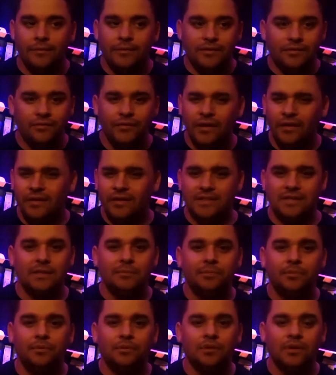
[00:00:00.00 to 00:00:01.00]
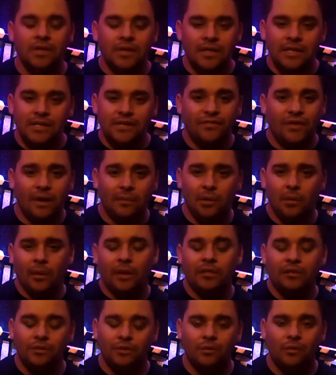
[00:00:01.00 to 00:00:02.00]
It was very simple to find my
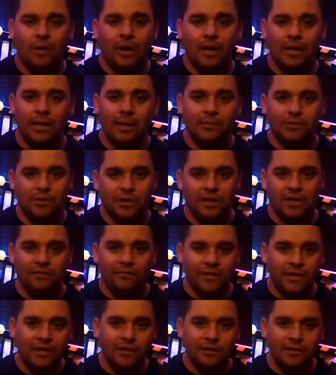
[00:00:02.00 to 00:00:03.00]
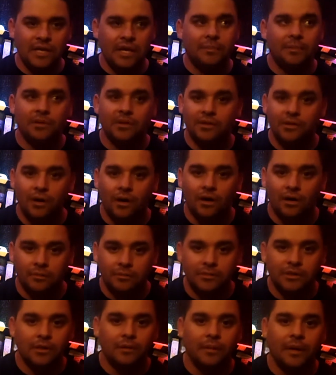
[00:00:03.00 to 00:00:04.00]
way through while I'm trying to videotape in the
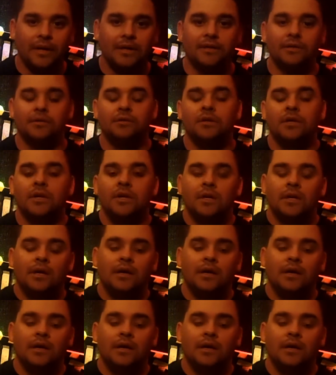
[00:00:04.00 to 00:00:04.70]
dark, mind you.